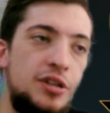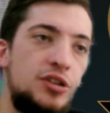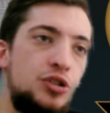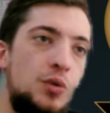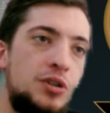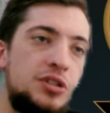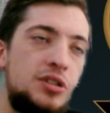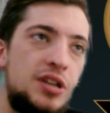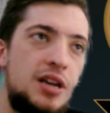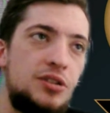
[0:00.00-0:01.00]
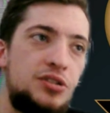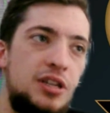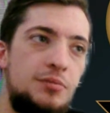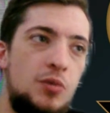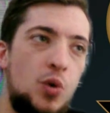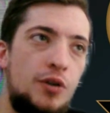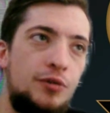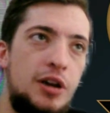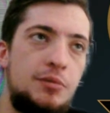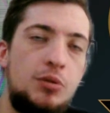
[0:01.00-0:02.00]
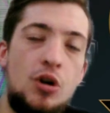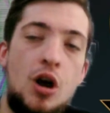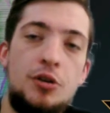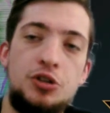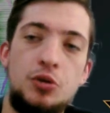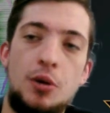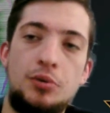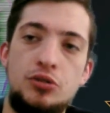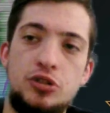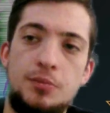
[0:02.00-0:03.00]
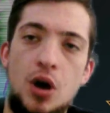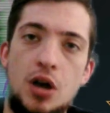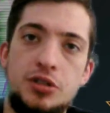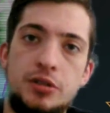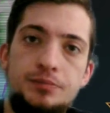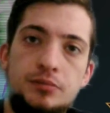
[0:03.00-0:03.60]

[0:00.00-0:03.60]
the issue was in the sales team were afraid to approach their boss.